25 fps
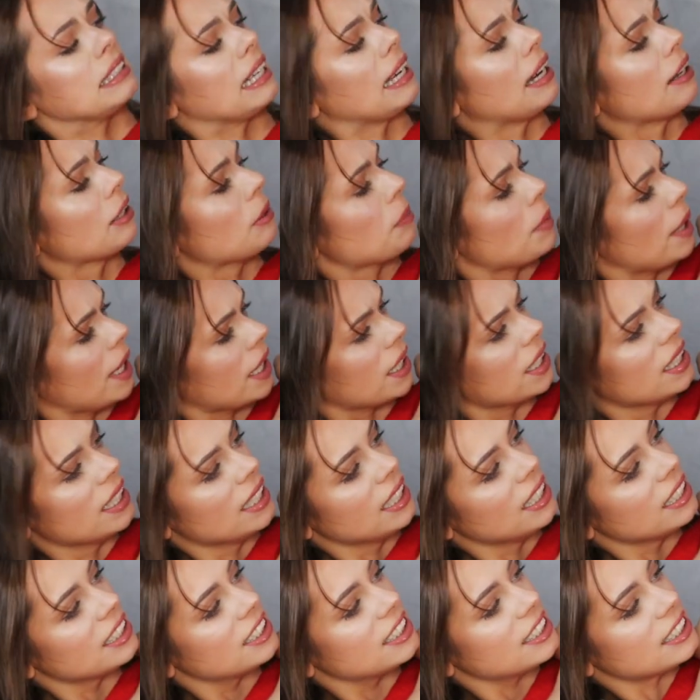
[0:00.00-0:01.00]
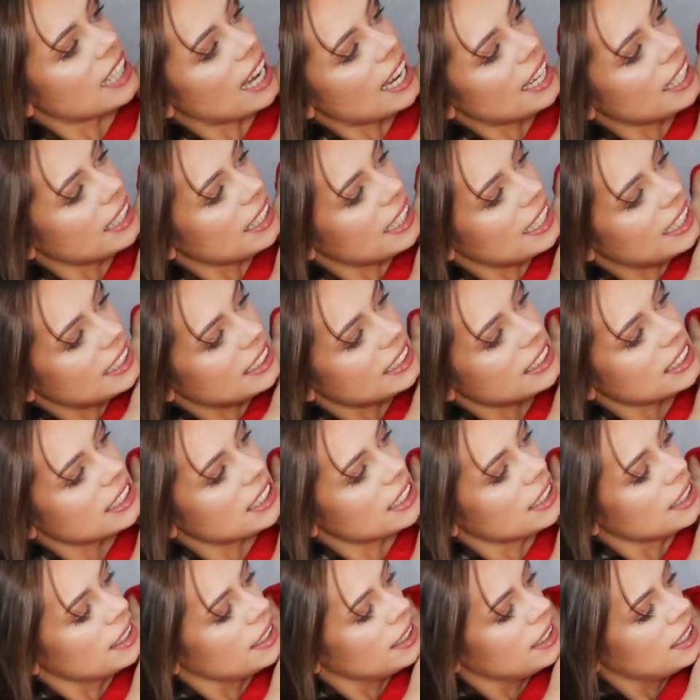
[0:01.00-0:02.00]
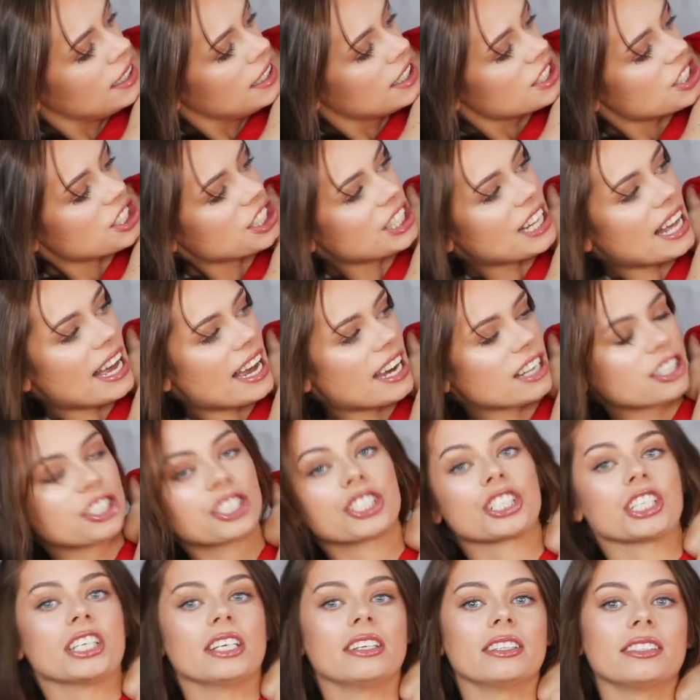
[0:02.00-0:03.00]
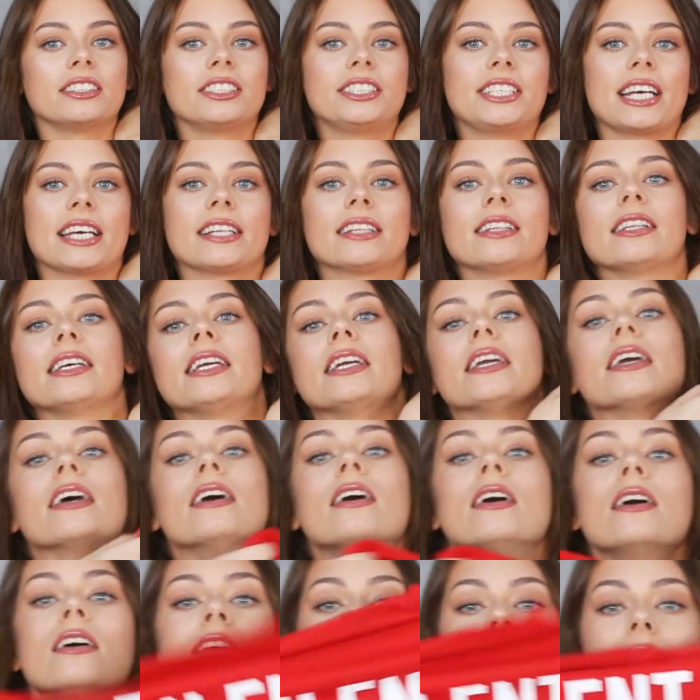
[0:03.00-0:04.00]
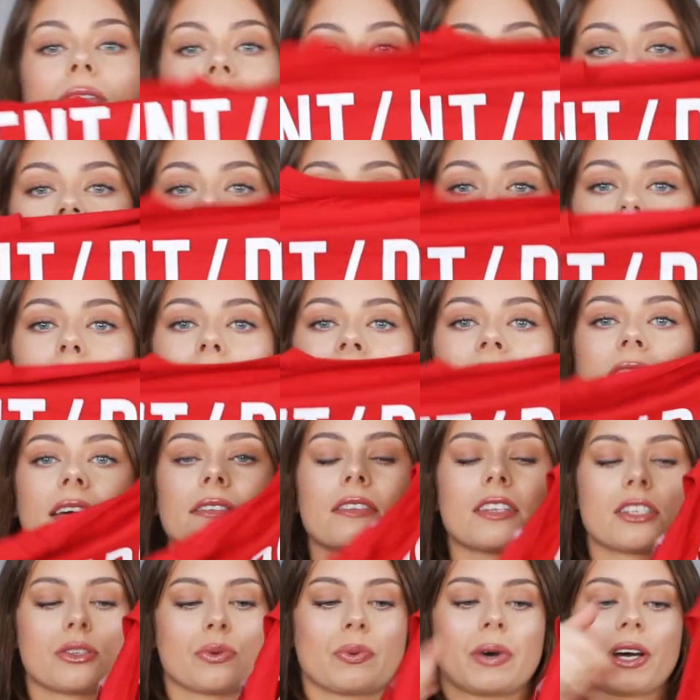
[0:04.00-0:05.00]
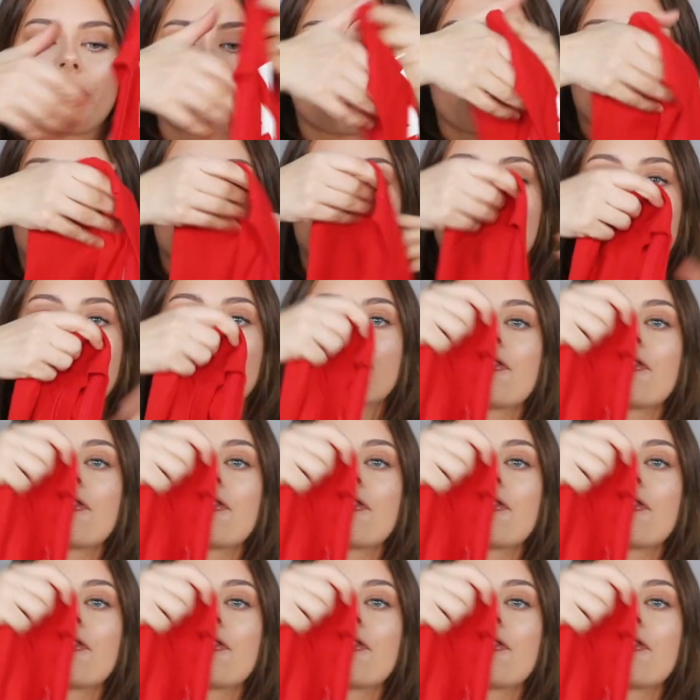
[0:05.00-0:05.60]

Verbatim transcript: say on the back? Silent slash deadly. So this is the back of the sweater. The